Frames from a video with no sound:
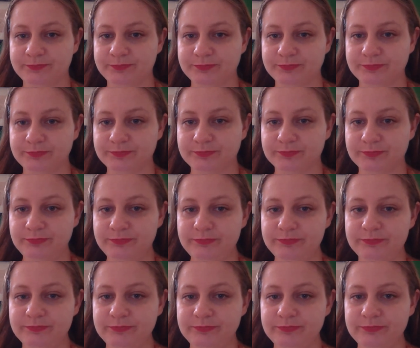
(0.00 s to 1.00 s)

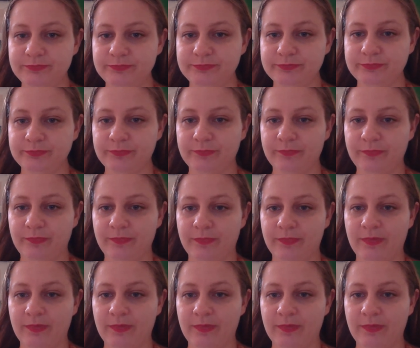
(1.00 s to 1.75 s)
No one is speaking in this clip.